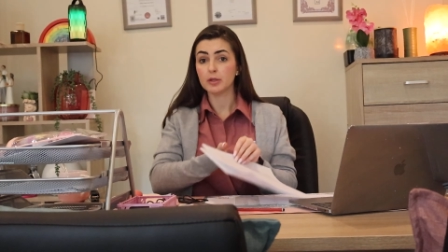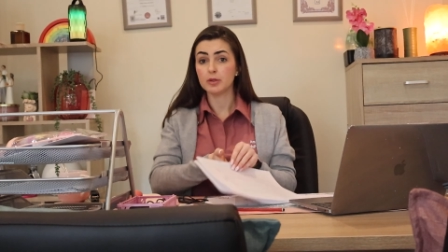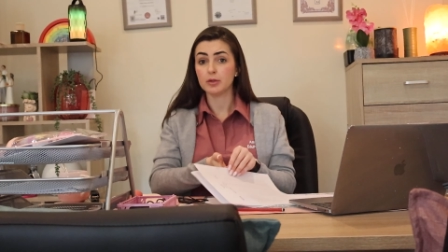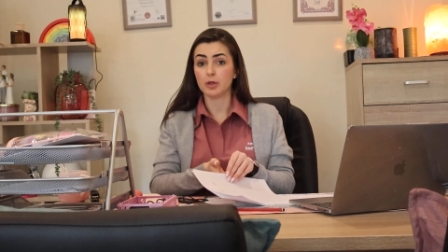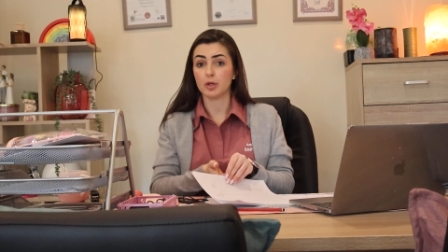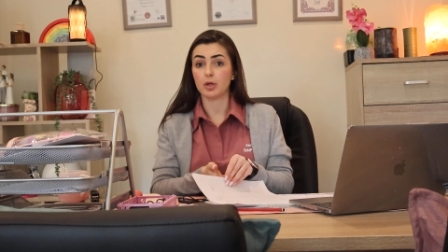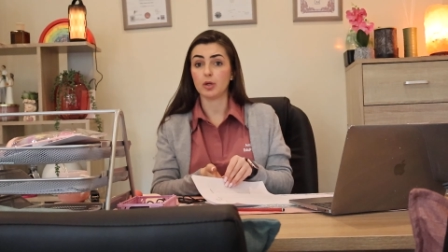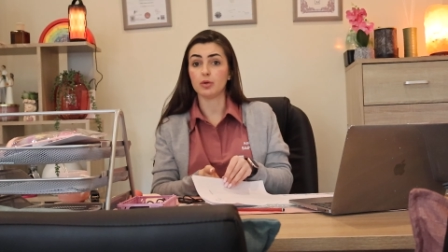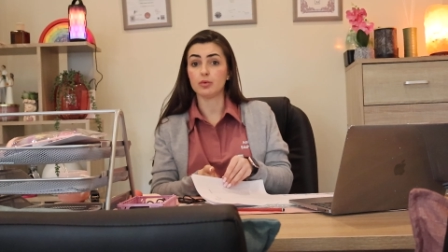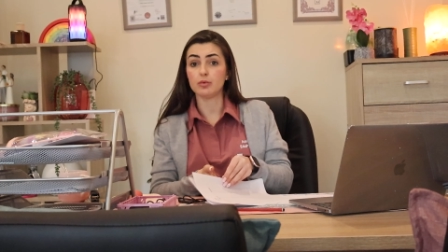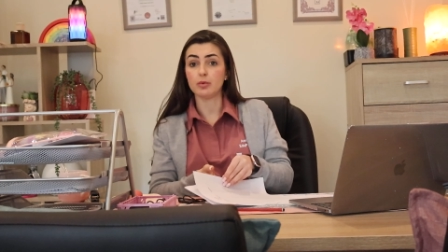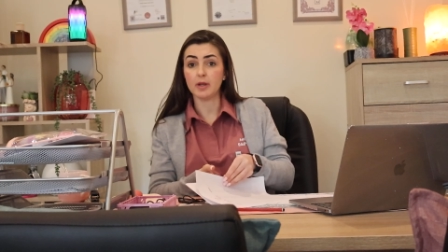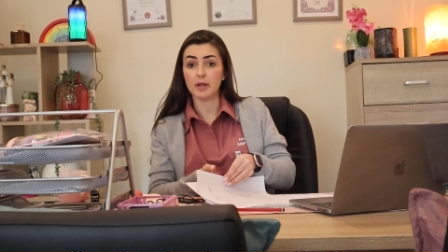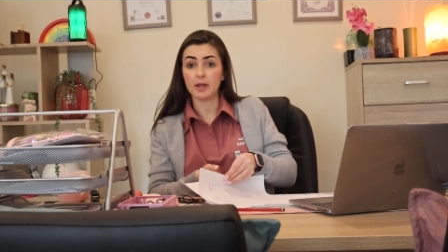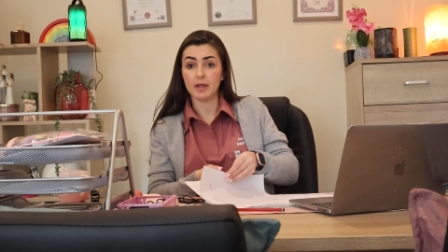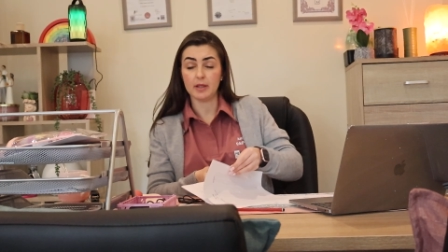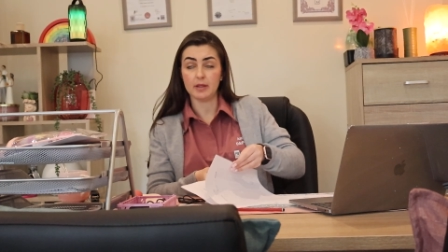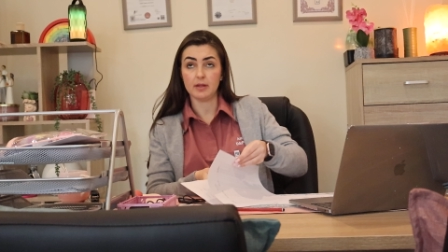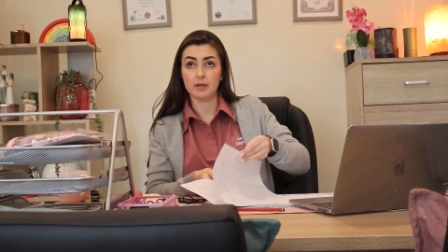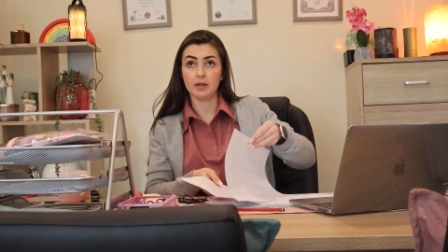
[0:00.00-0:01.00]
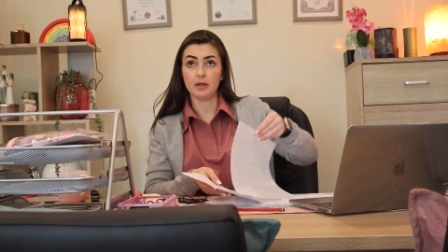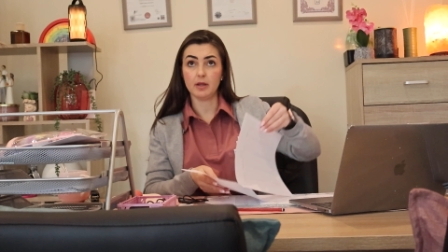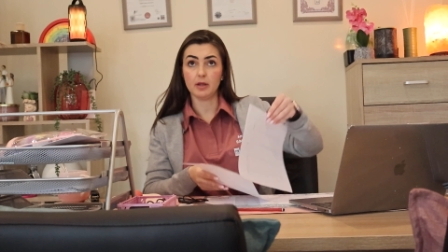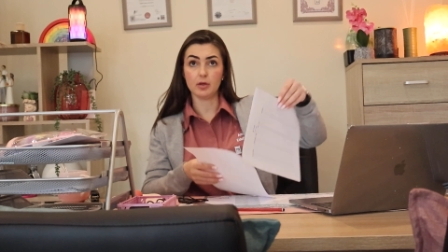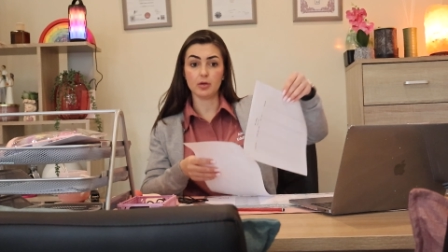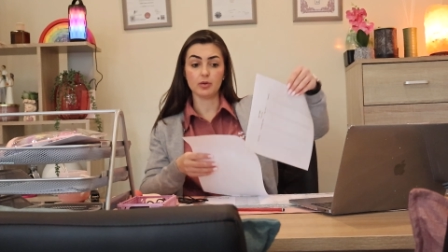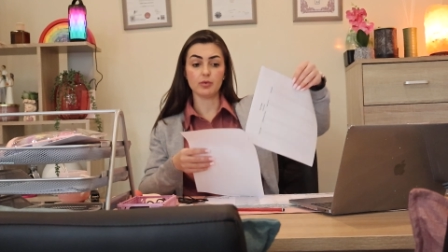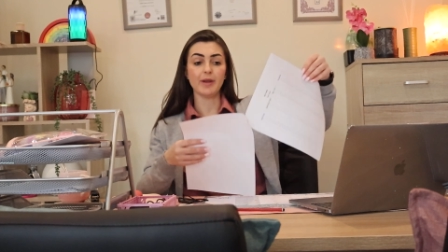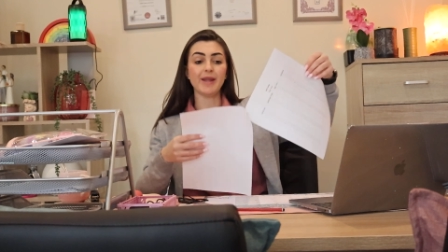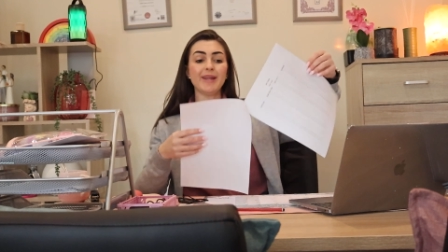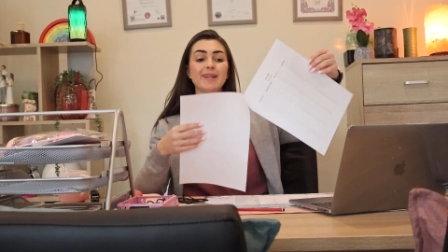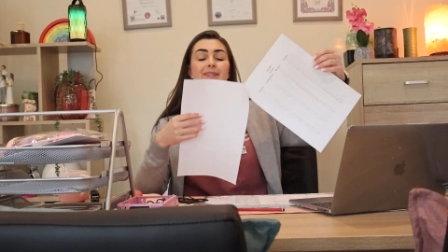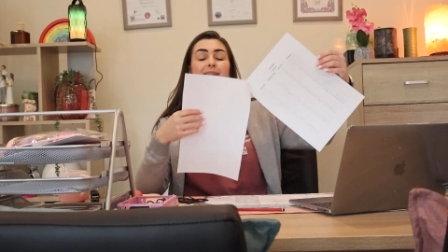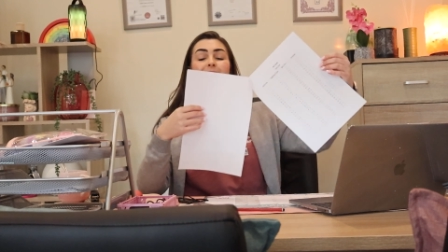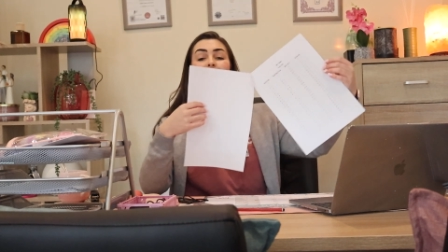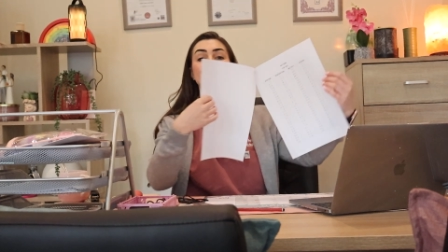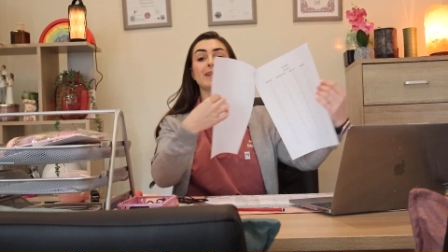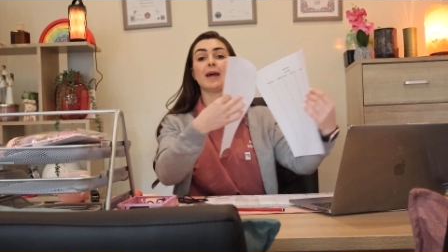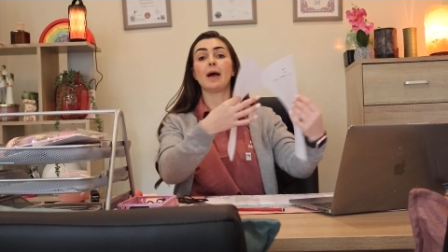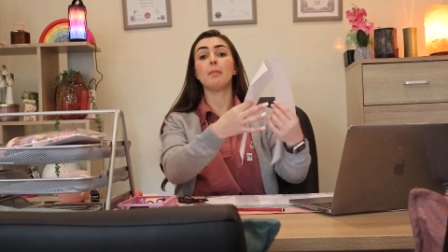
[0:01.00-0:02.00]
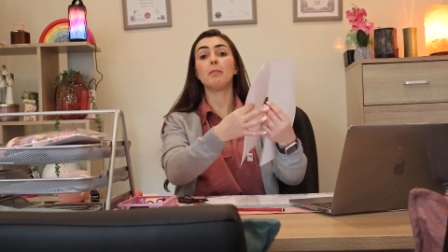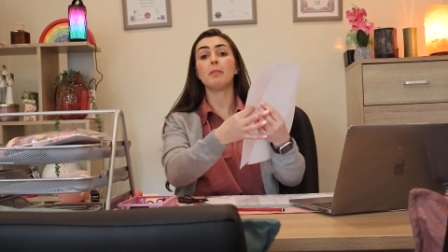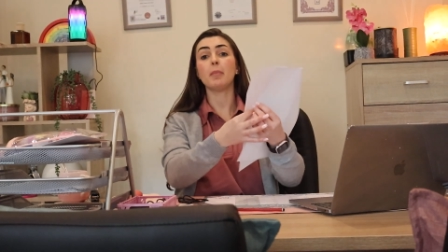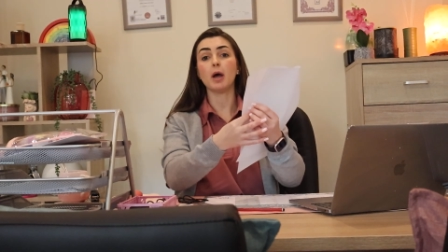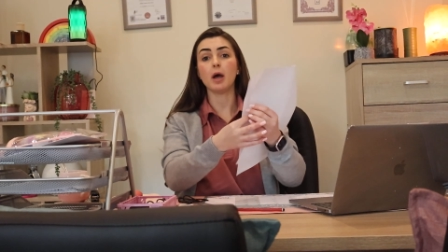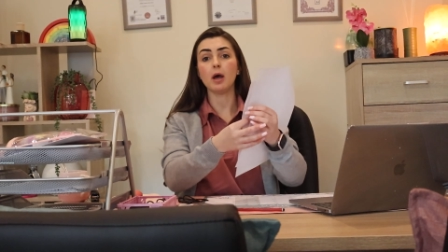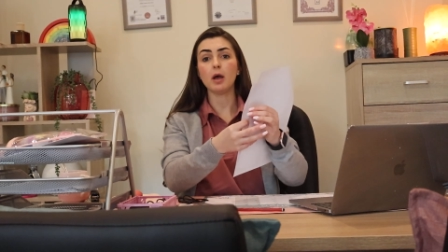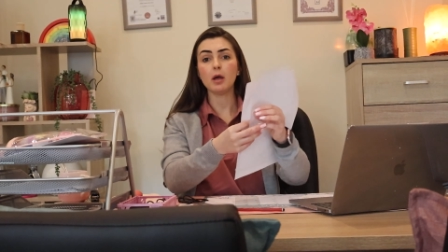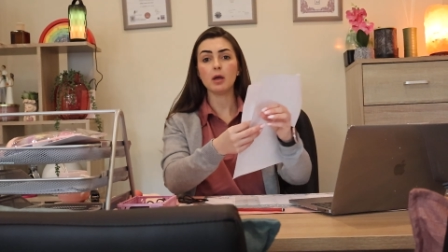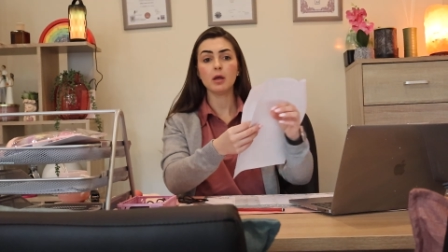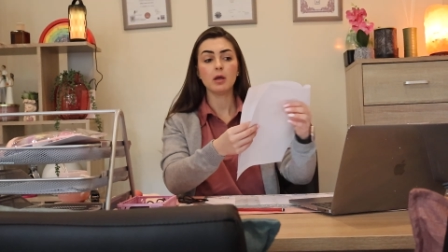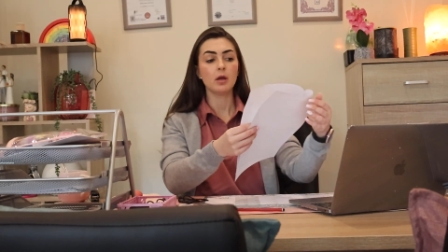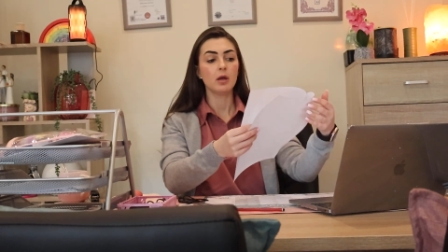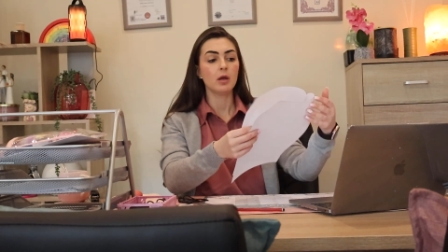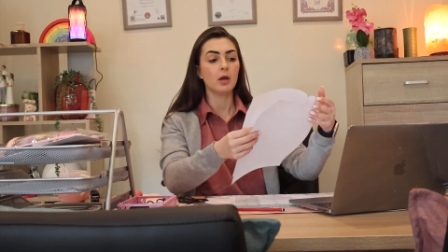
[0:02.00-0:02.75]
the correct number